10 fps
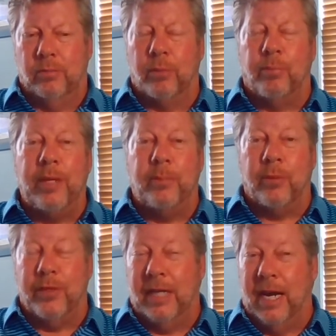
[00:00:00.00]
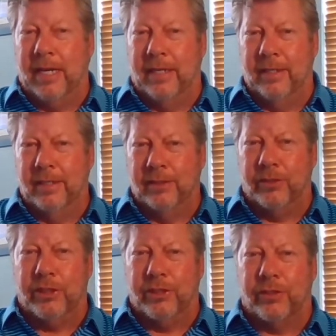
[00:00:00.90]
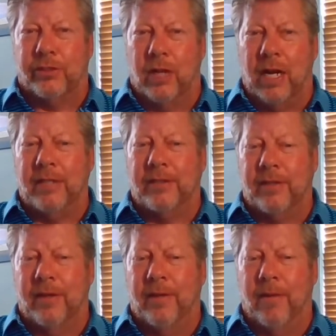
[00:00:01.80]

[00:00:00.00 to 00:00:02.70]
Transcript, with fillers: but people united in Jesus Christ.